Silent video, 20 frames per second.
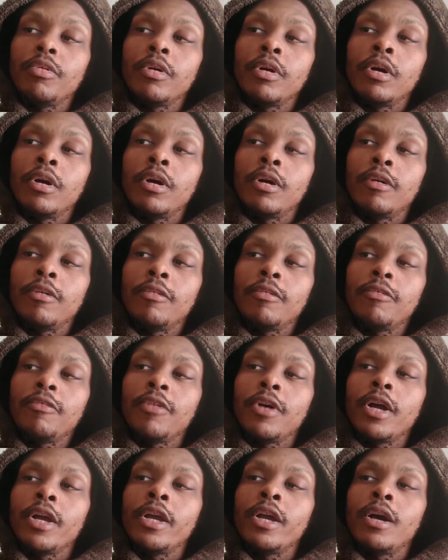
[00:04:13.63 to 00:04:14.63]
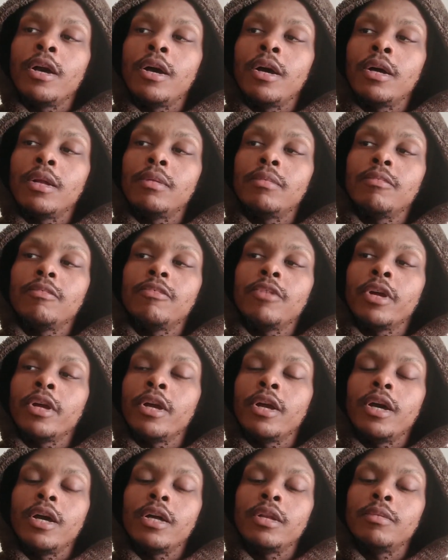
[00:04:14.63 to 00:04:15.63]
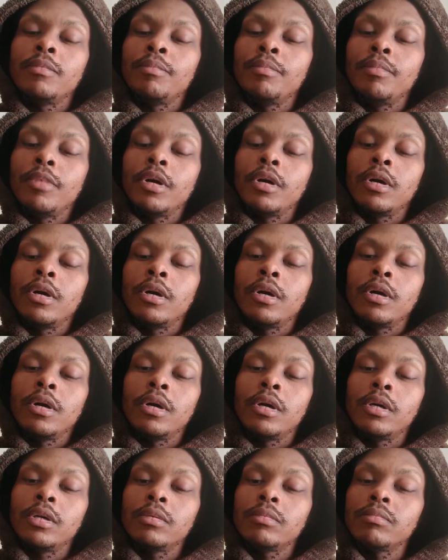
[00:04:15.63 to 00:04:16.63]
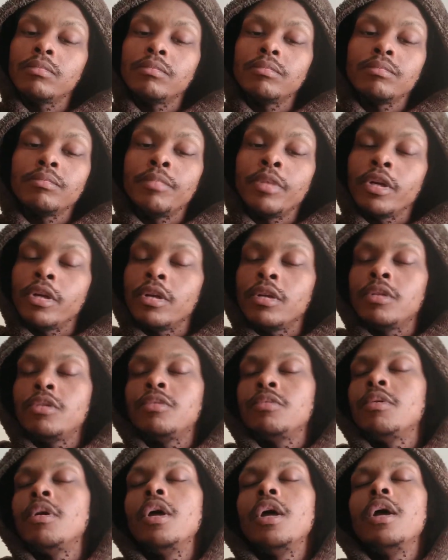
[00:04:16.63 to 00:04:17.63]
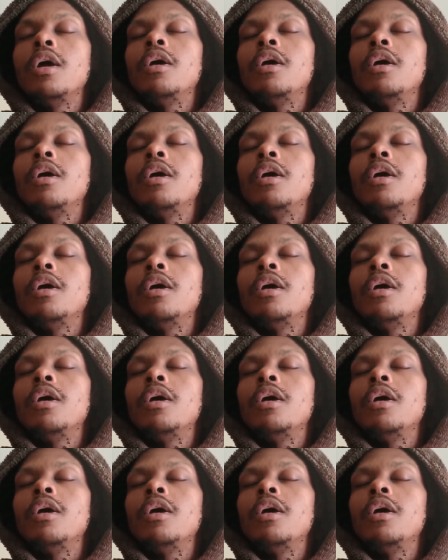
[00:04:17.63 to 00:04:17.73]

uh, Fayad, Fayad, uh, Baron,